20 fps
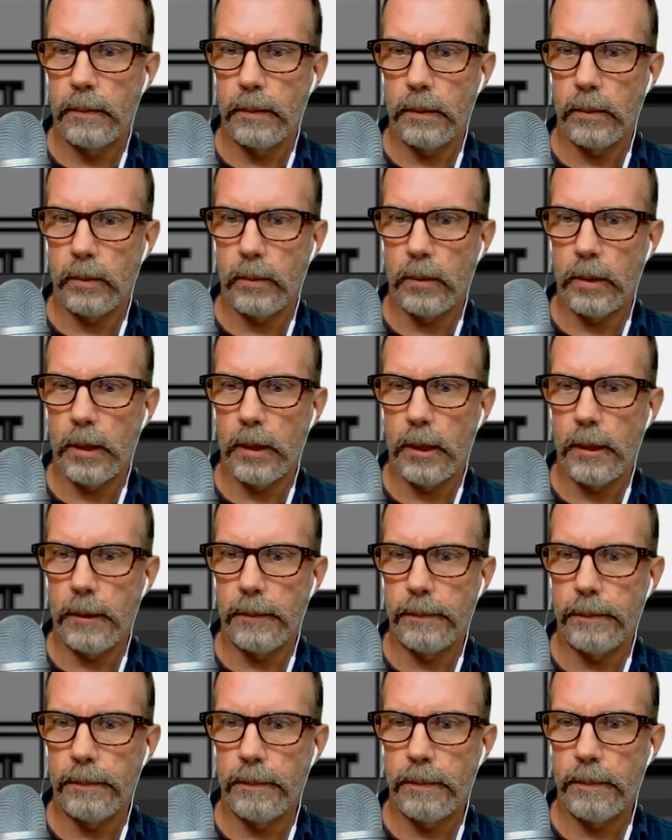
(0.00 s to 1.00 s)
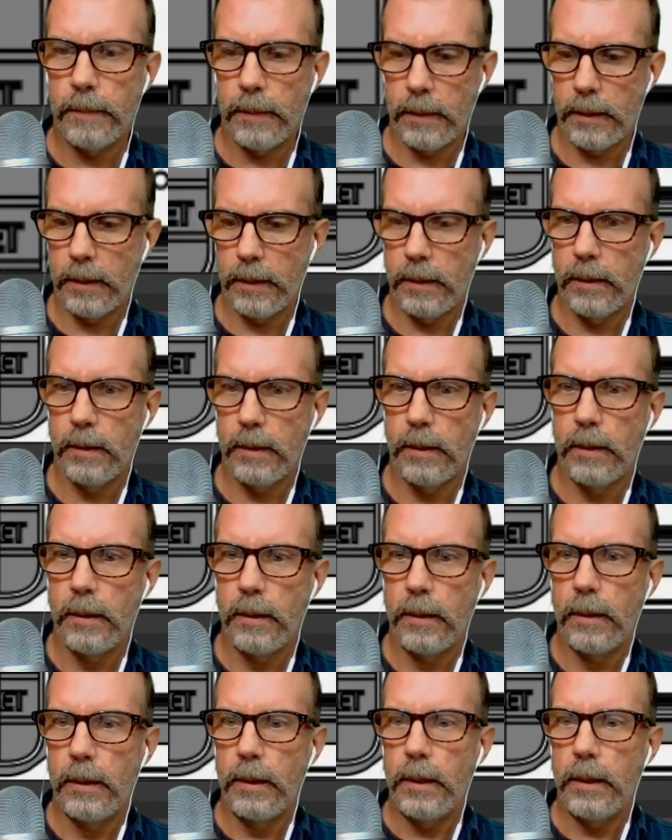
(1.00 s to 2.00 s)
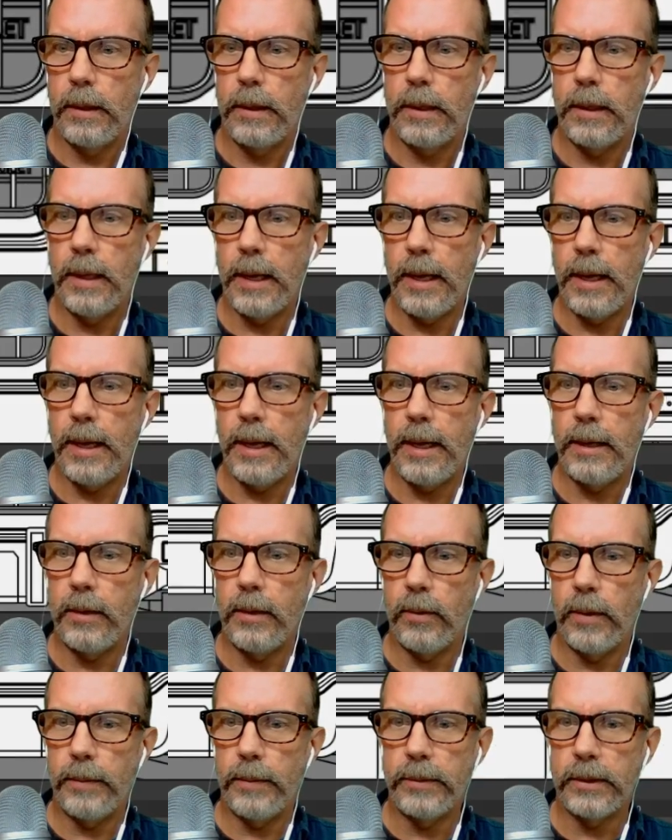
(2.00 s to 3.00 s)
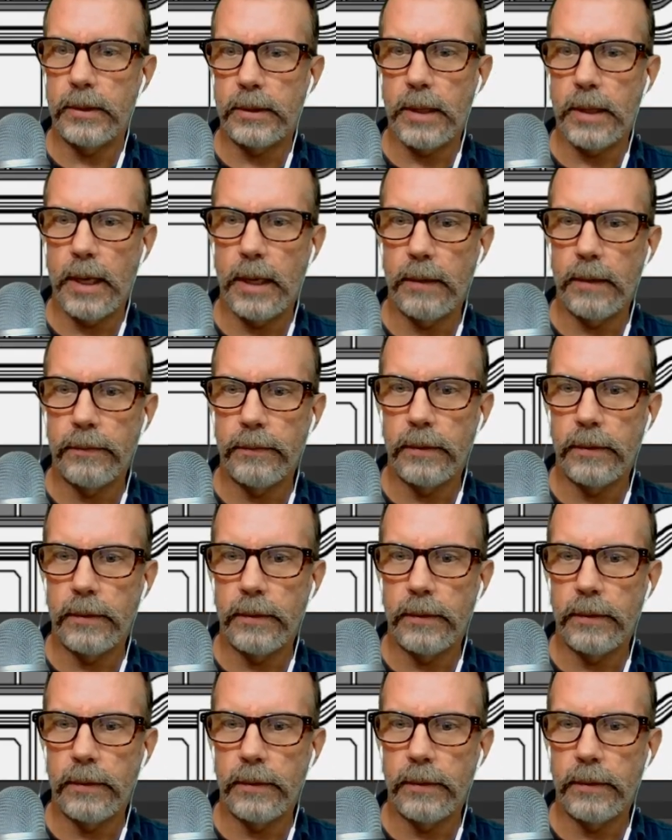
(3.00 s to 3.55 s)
Okay. Yeah, I know. I'm just kind of